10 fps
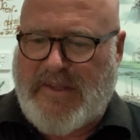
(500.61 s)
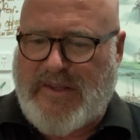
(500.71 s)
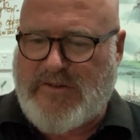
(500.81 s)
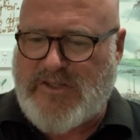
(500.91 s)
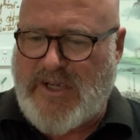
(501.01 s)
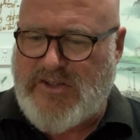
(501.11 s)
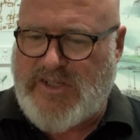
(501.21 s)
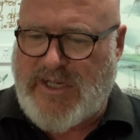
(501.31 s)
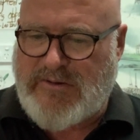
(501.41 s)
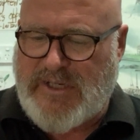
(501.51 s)
there is no
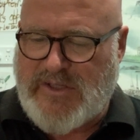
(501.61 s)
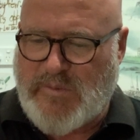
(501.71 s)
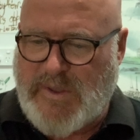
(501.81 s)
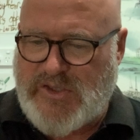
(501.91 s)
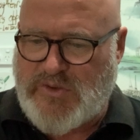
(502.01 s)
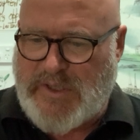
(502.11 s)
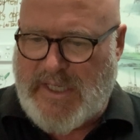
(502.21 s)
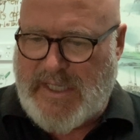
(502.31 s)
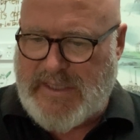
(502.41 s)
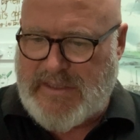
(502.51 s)
secret in the Wing Chun
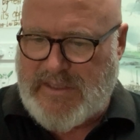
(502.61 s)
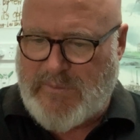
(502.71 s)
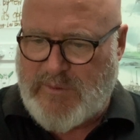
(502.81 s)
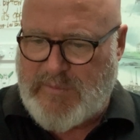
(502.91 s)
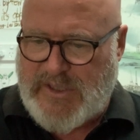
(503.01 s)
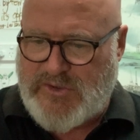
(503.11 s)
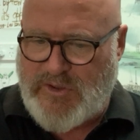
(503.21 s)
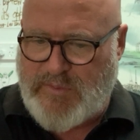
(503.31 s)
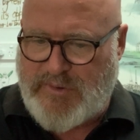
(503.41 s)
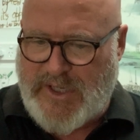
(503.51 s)
art that would be
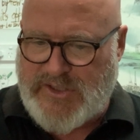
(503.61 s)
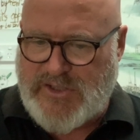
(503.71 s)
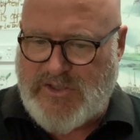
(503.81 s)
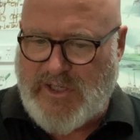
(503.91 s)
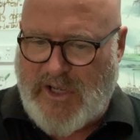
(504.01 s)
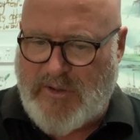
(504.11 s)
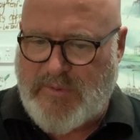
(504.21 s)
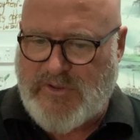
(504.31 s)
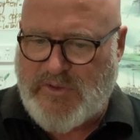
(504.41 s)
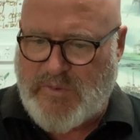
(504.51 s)
too precious to
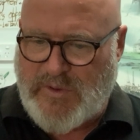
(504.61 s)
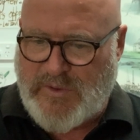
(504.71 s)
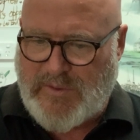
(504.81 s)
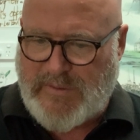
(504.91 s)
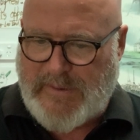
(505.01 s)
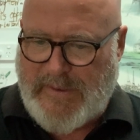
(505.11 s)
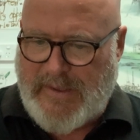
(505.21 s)
open to all,